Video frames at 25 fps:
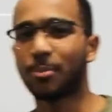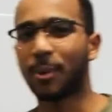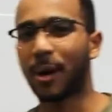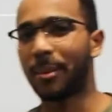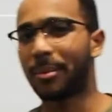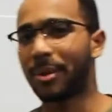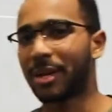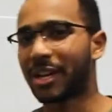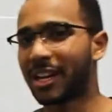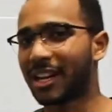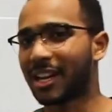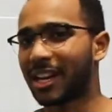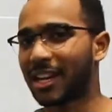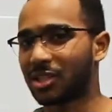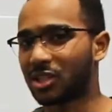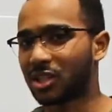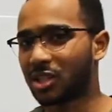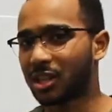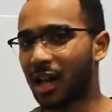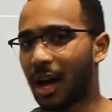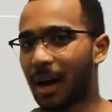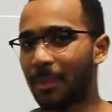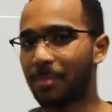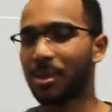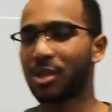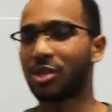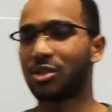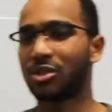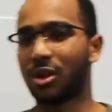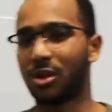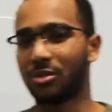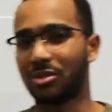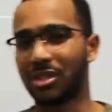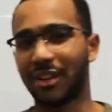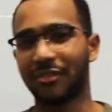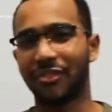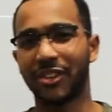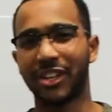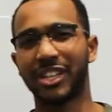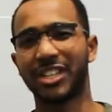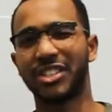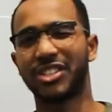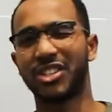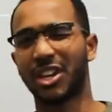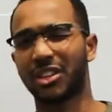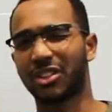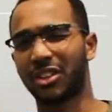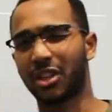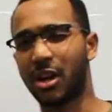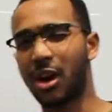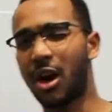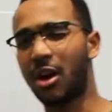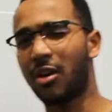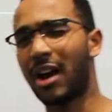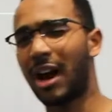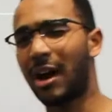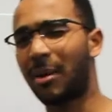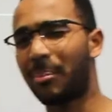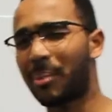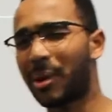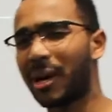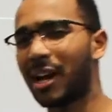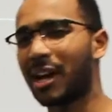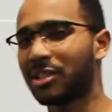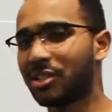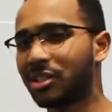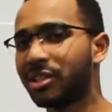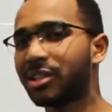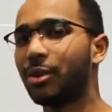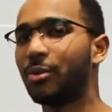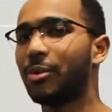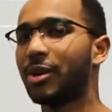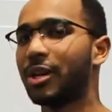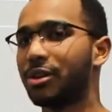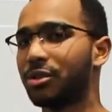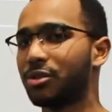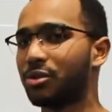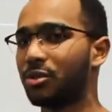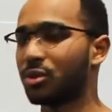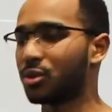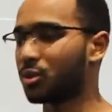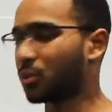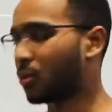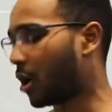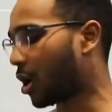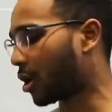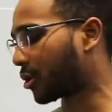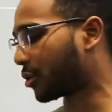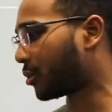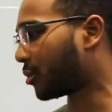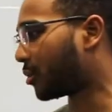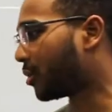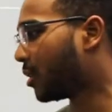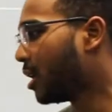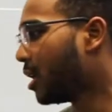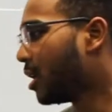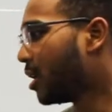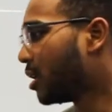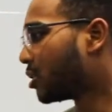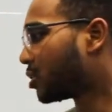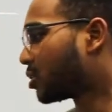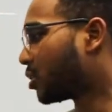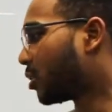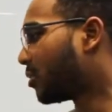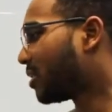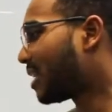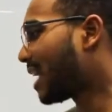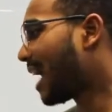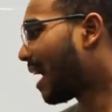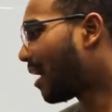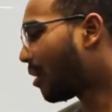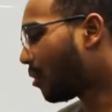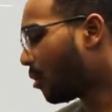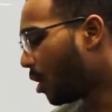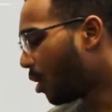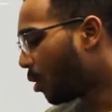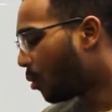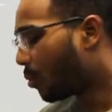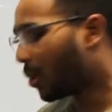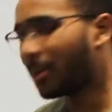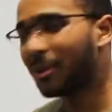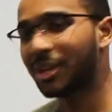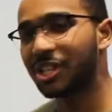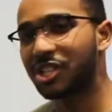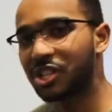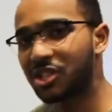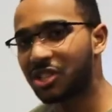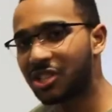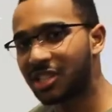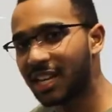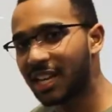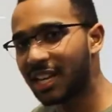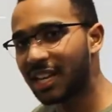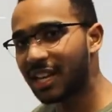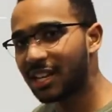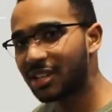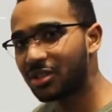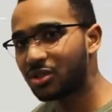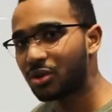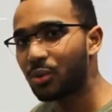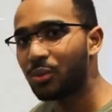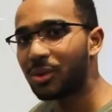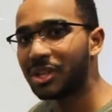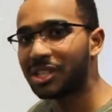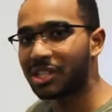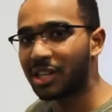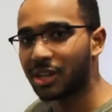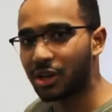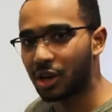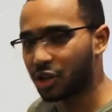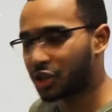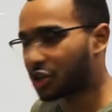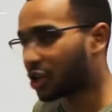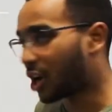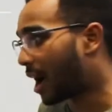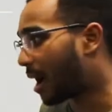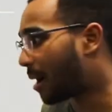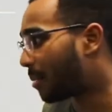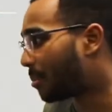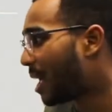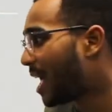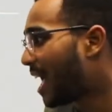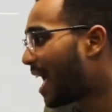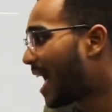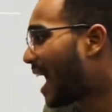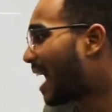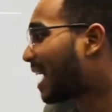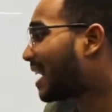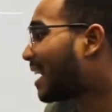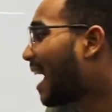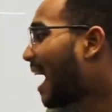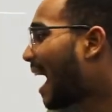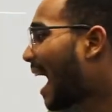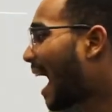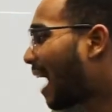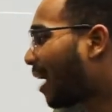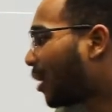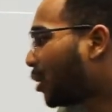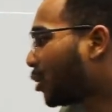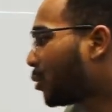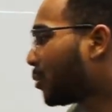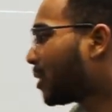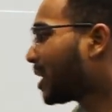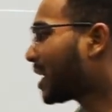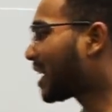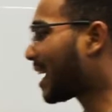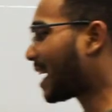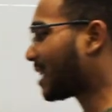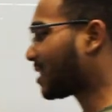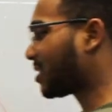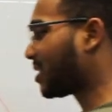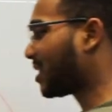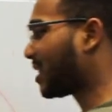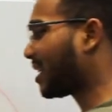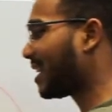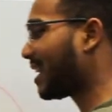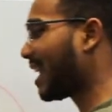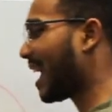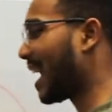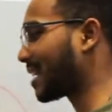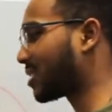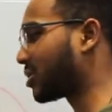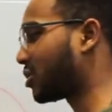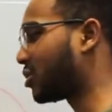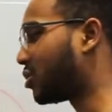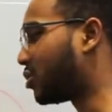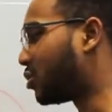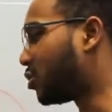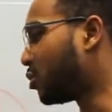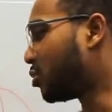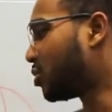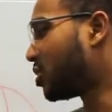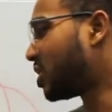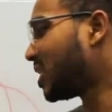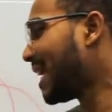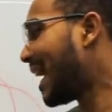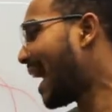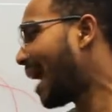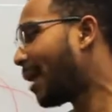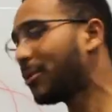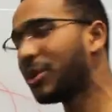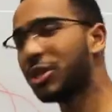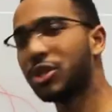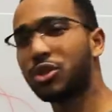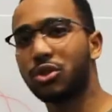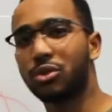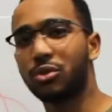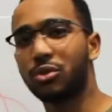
probably going to get sloppy, so definitely check the code out, but I still want to do this walkthrough. So now what we just did is we did our job. And how do we get to the next? Do you see how we